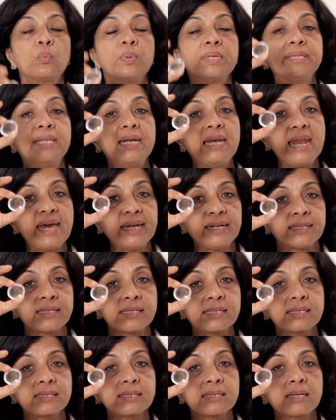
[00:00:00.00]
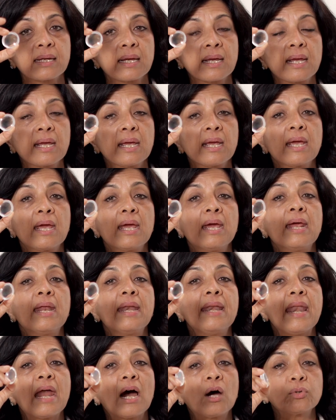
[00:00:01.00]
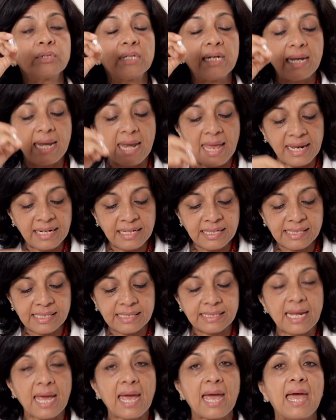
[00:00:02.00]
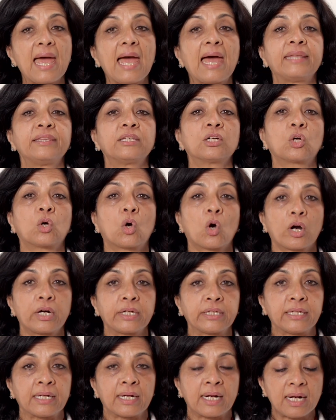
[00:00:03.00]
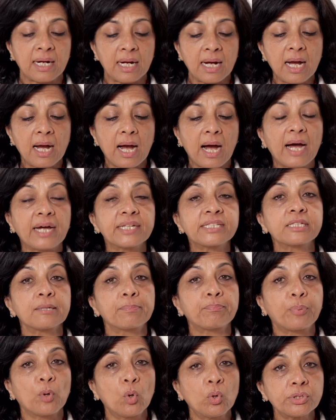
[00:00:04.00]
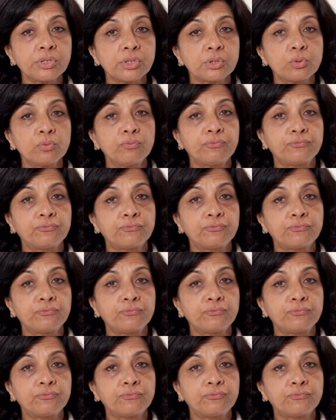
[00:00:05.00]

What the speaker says: with the lens. Now the lens and the cornea are supposed to